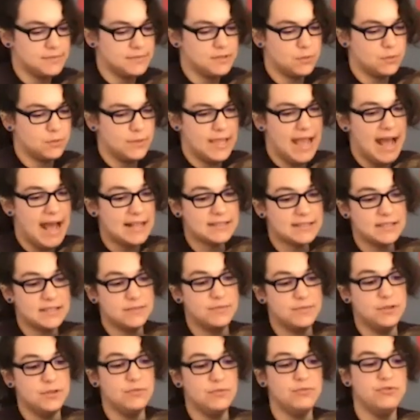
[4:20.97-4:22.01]
So we ask if
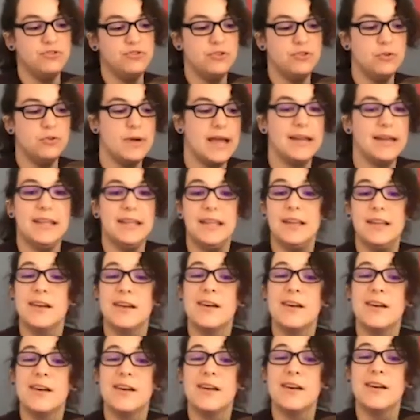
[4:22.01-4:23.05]
you do any
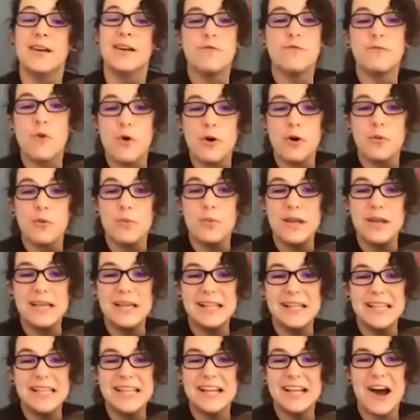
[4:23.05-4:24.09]

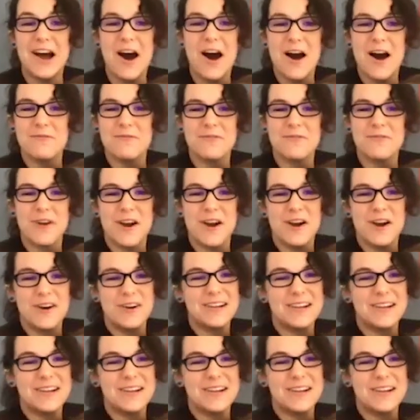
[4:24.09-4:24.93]
four-wheeling off-road